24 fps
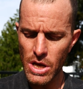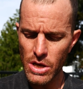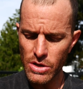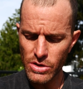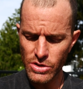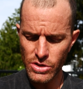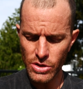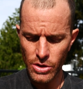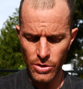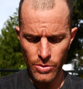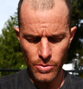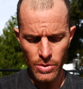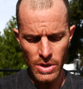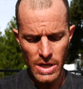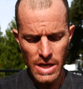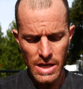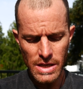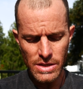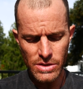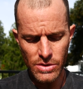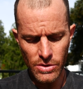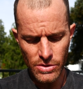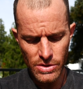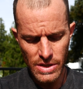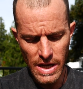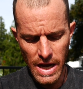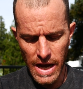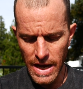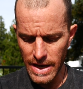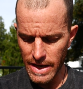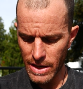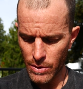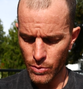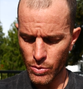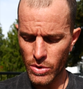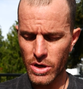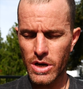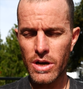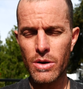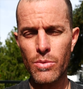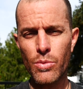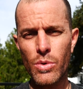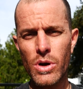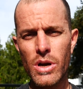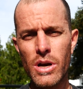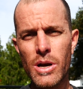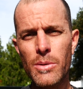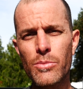So diet,
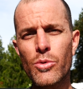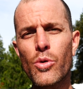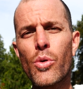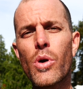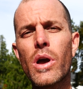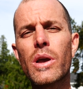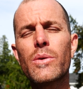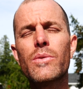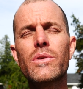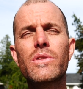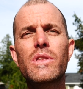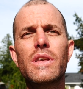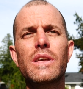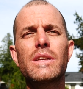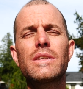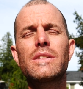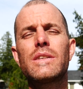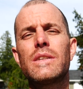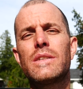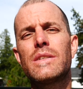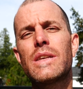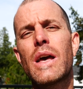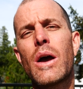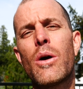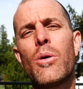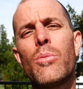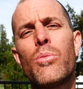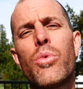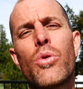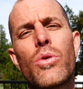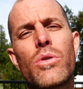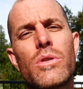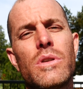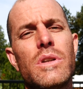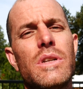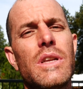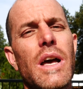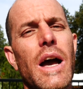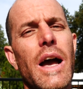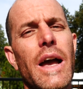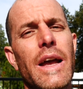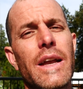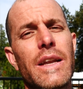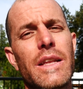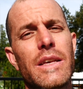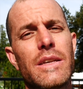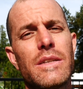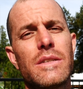where I'm going with this is how important
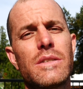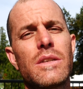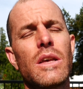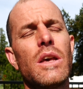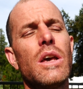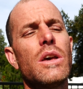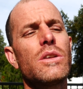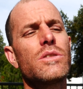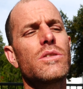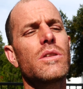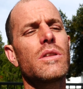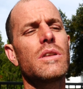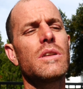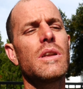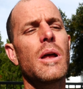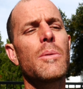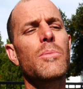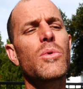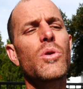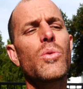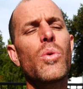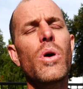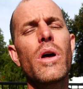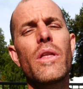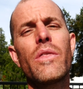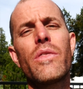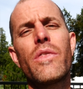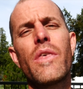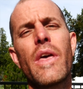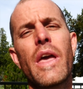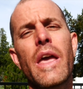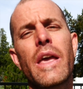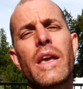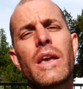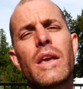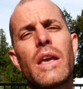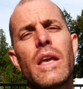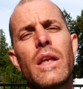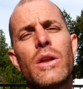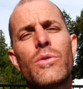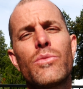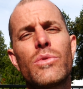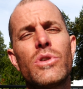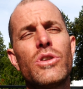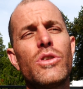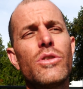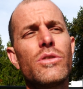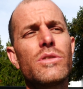diet is. So the number one thing in
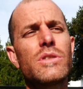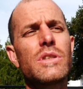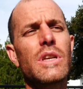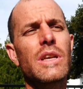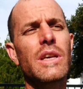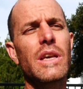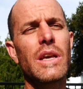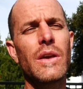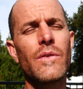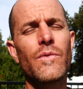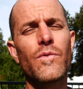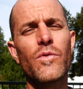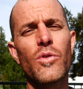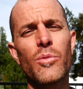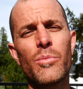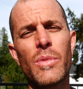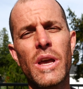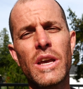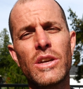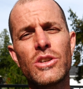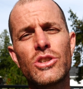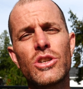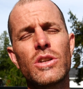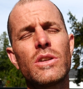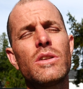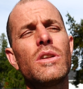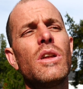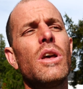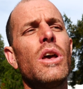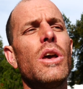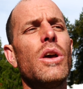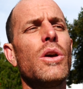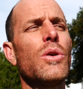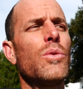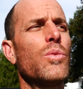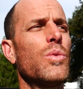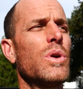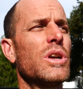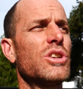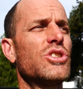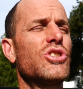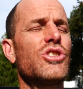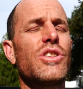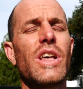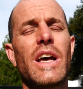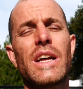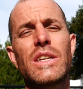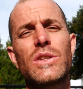reducing inflammation,
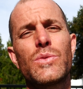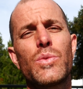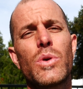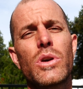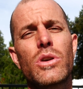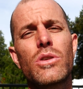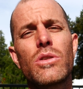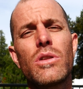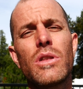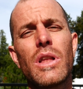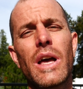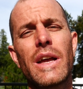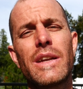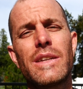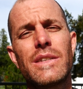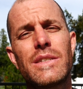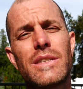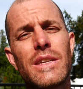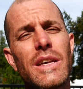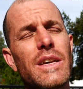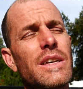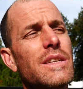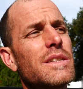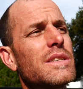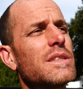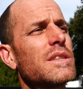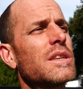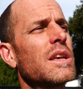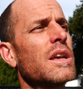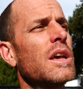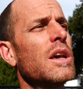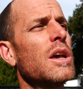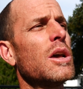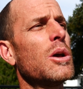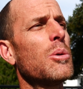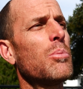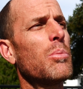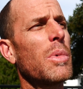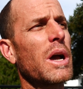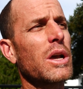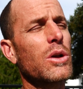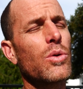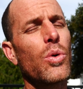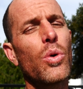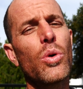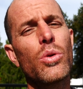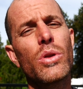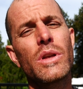which that's what colitis is, my
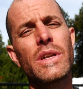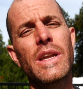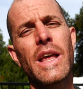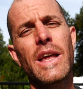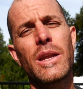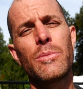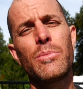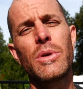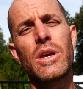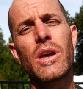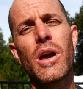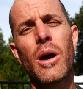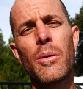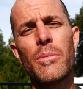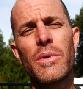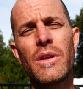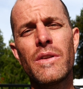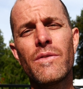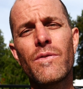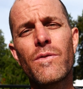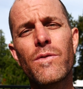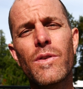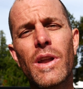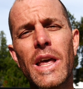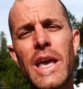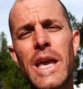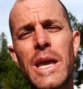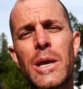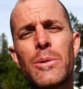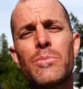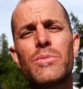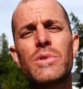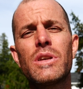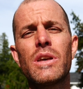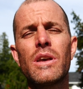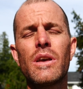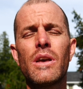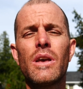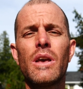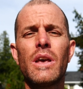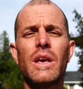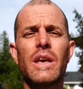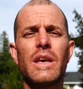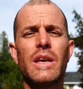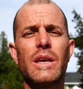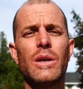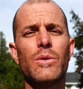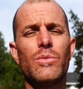colon had become inflamed,
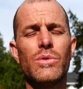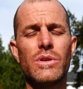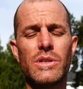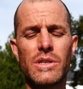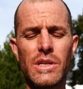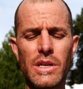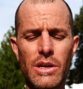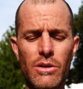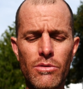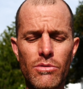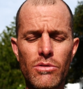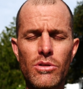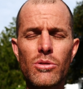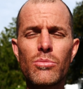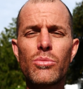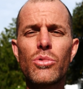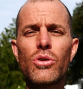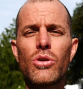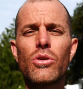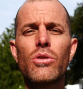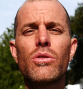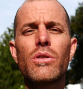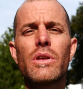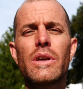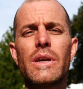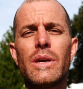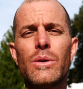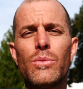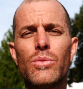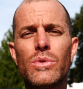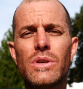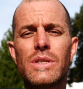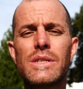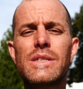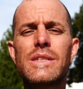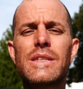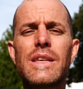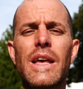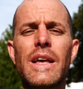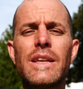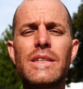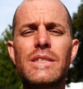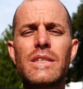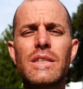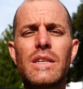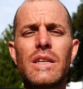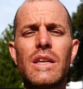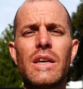it was irritable, it was
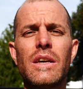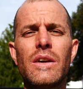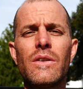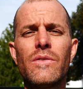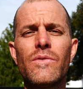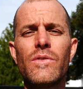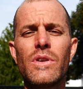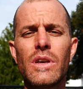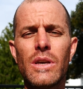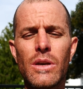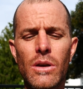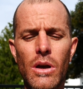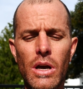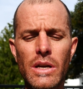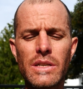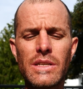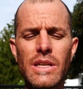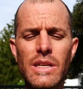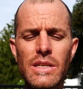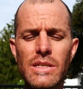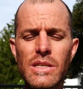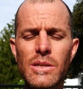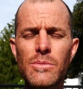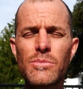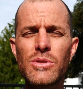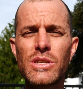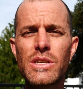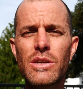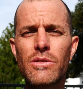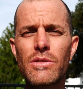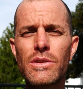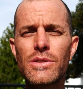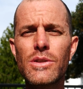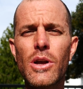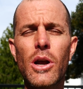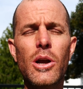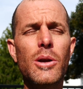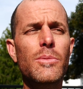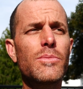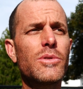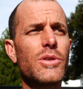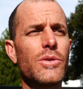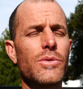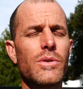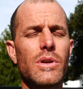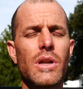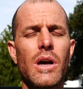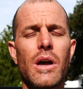sensitive, I did some serious harm
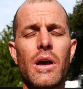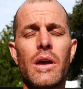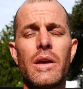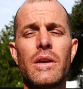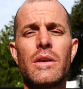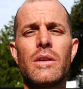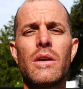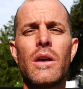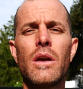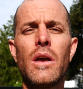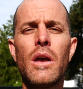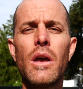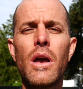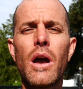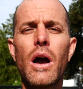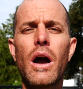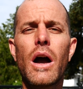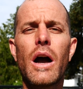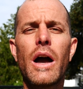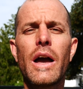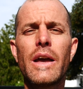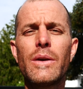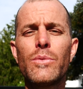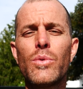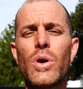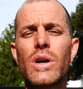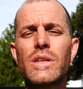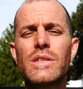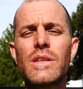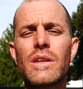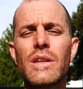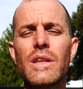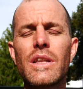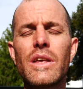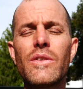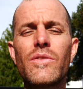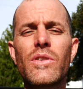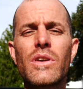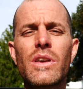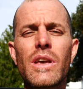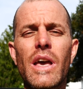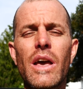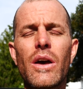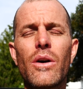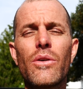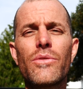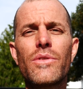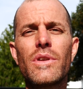to it. I wasn't living a
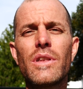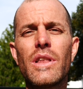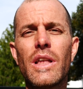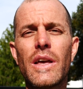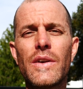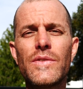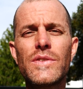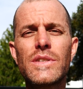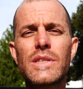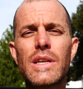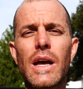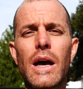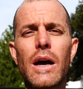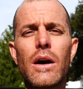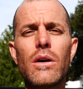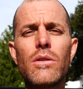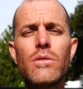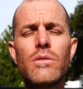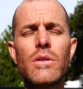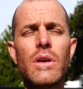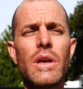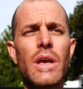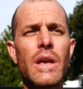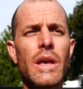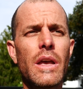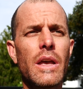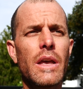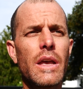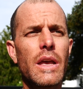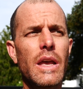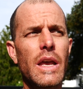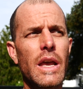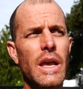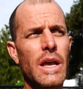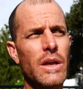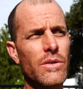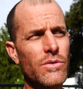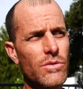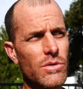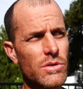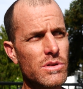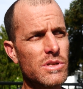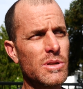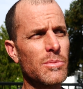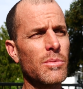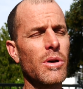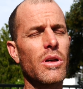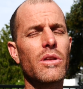healthy lifestyle, and there are
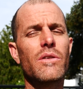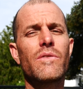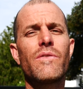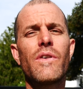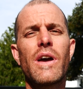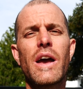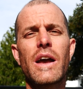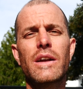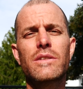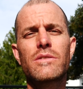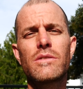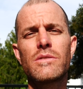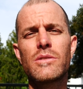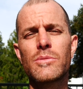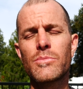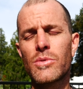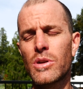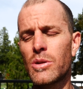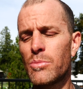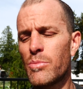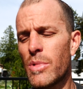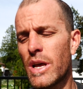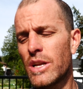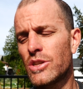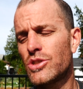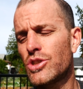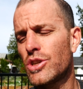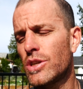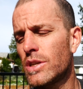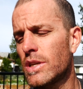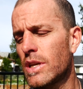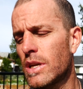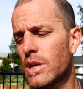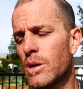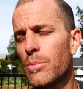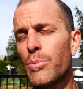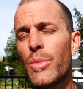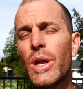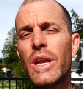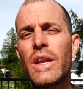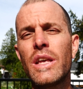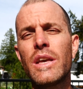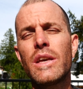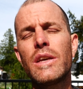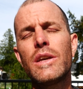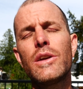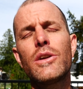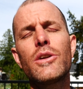some other factors I'm going to mention in a
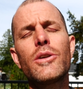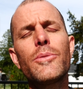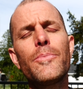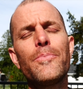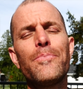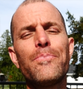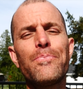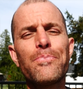minute here.